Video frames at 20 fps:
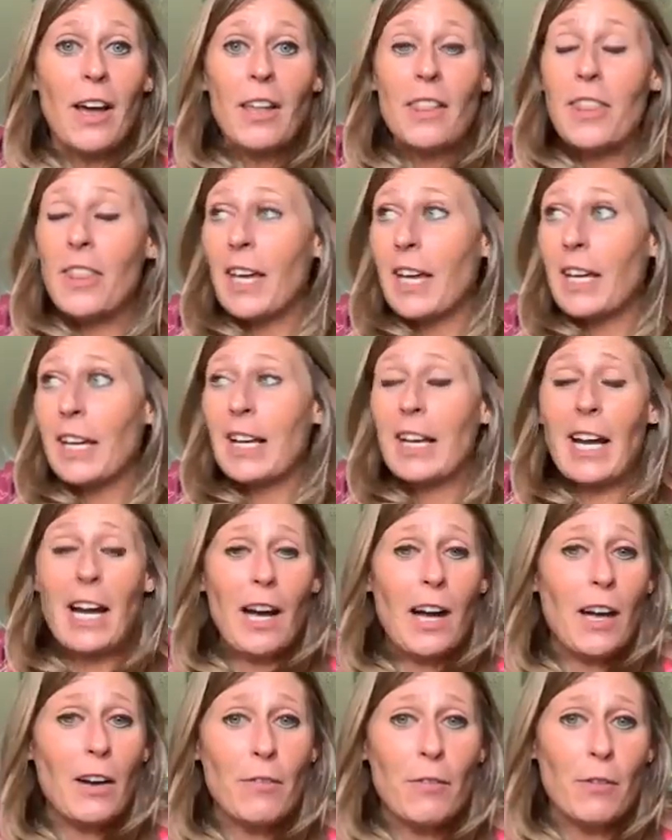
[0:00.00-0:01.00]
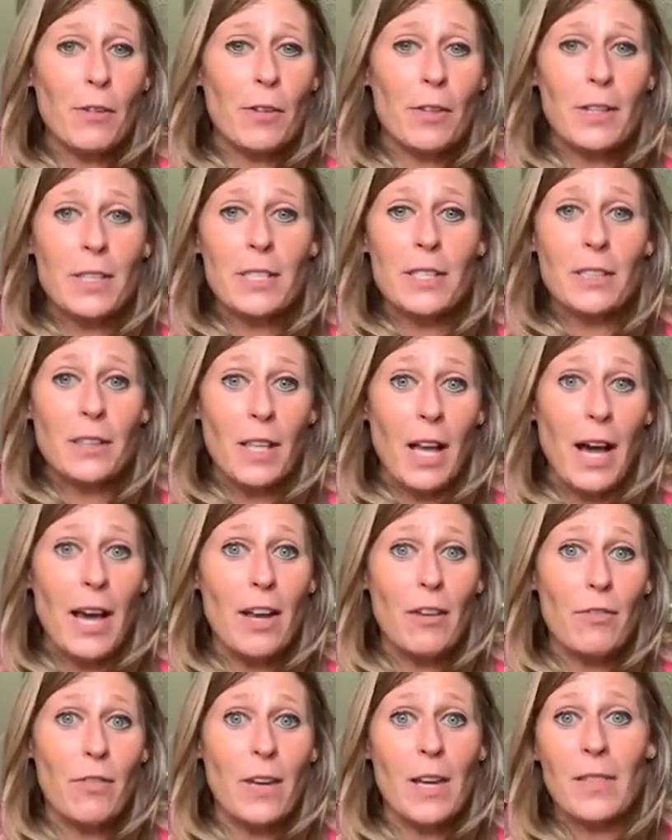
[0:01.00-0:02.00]
Thank God for this
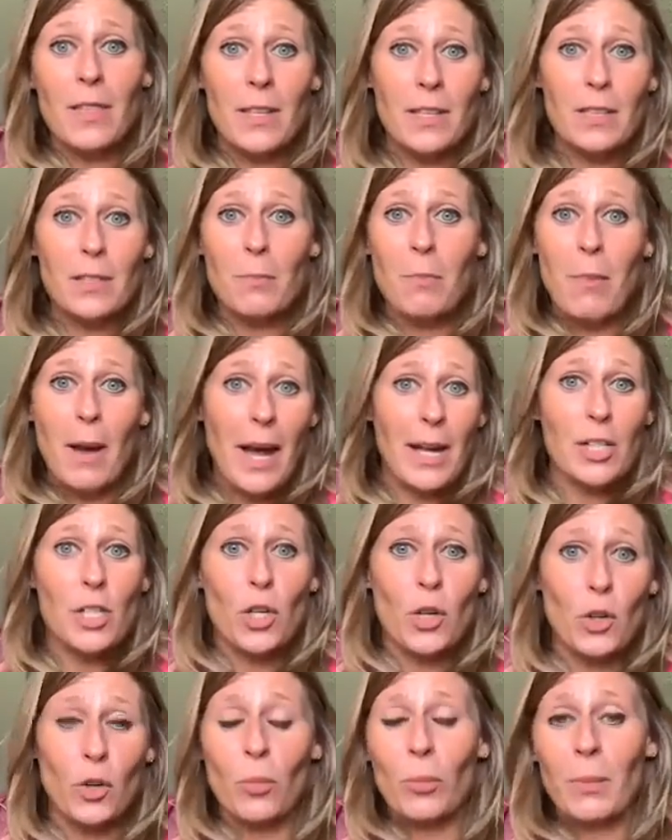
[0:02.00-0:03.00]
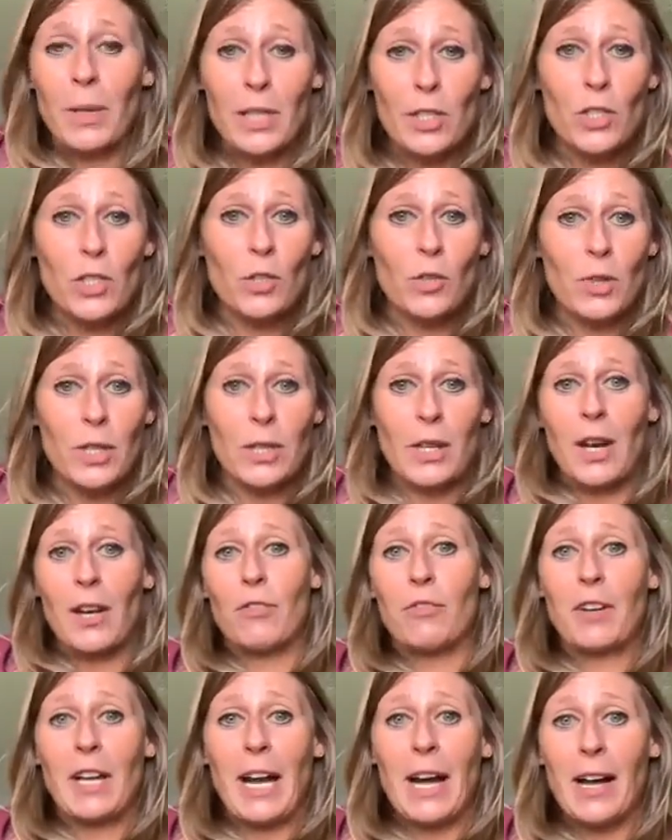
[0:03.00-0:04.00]
life and this magical meat suit that
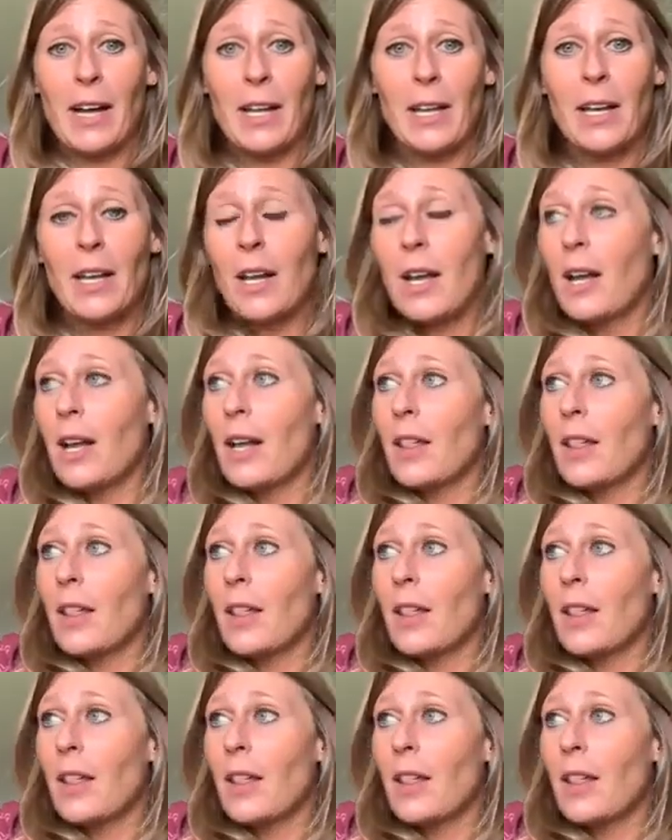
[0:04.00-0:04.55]
I've got.